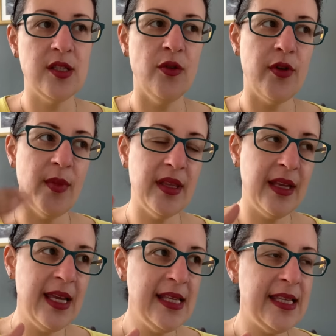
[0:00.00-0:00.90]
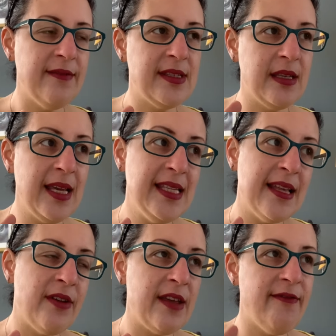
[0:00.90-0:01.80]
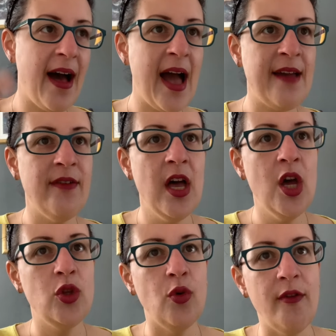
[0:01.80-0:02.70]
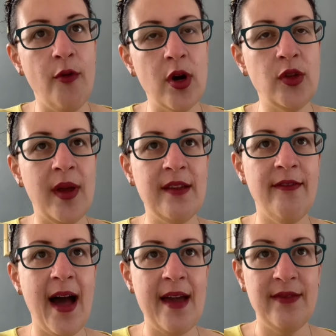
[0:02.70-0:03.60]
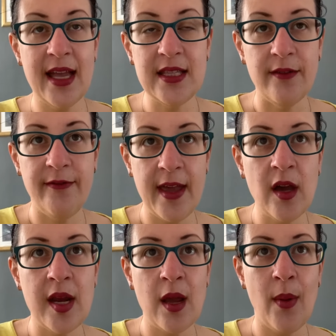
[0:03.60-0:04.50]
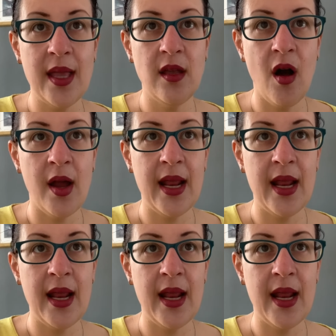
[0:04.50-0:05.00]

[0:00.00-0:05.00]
So from a 375 to a 425, that's a fingering weight yarn.